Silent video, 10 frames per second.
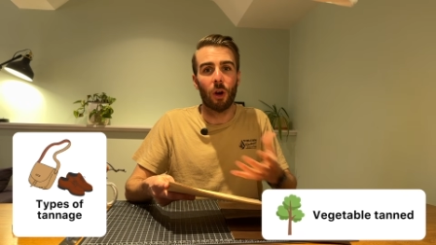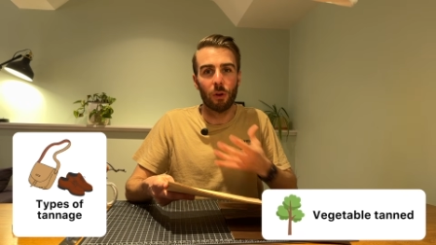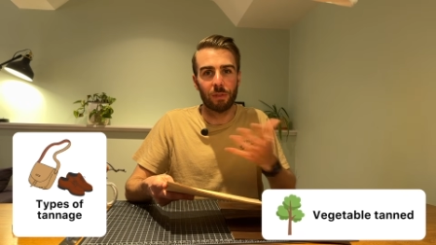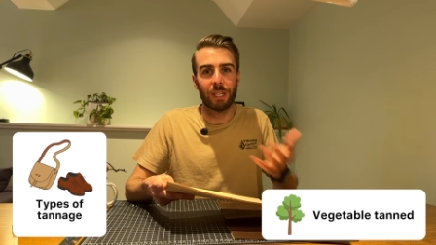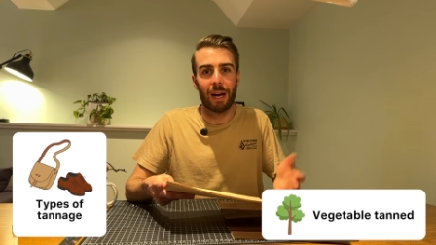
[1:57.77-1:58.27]

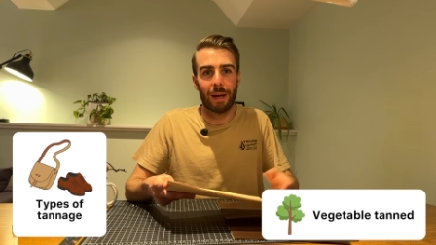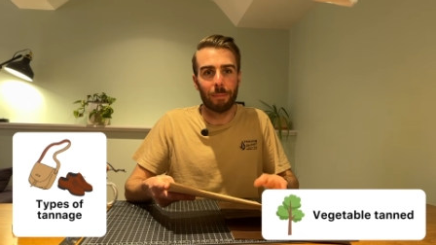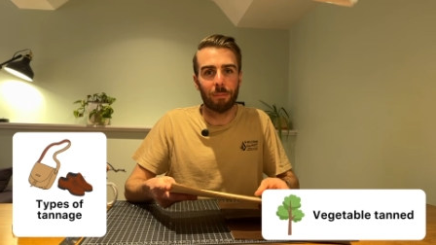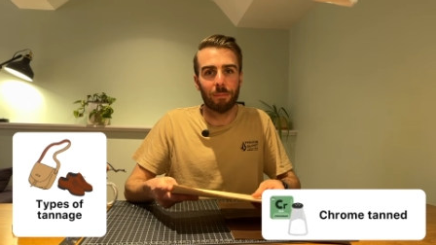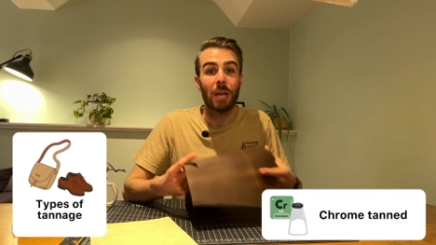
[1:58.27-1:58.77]
over time.
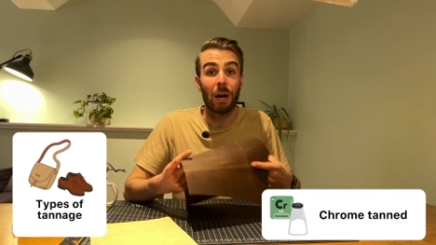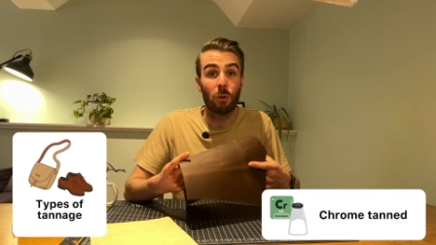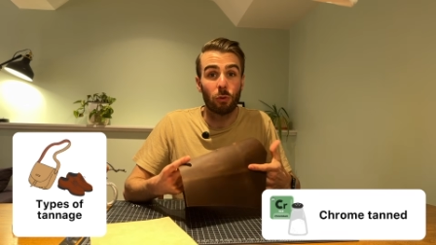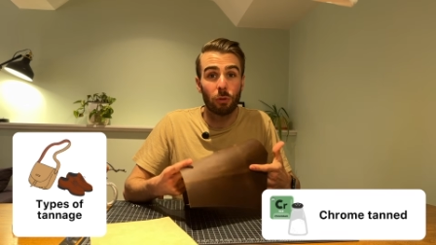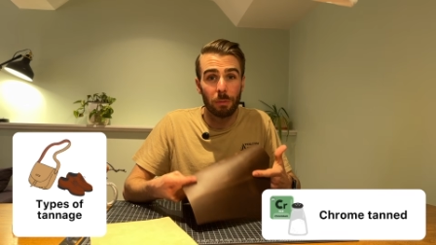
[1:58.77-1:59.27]
Now,
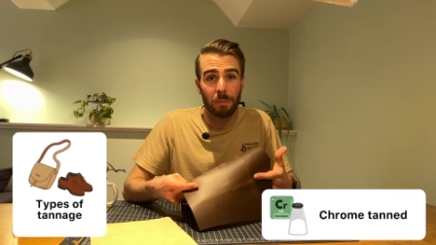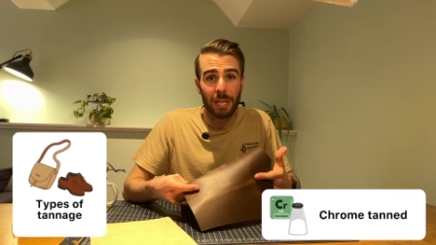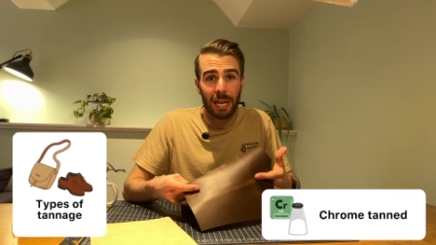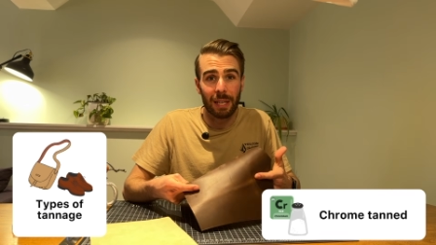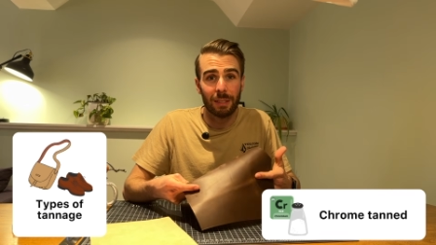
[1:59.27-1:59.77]
chrome
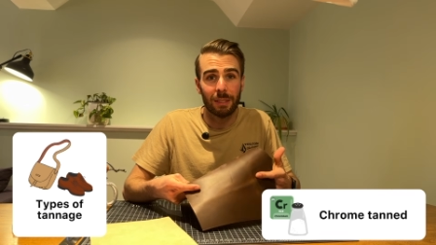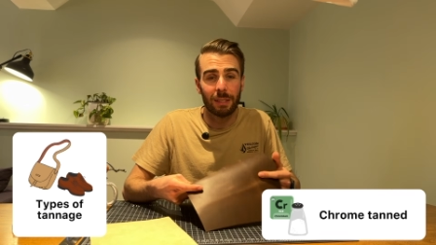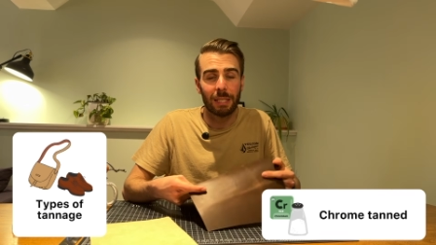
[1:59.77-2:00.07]
tan,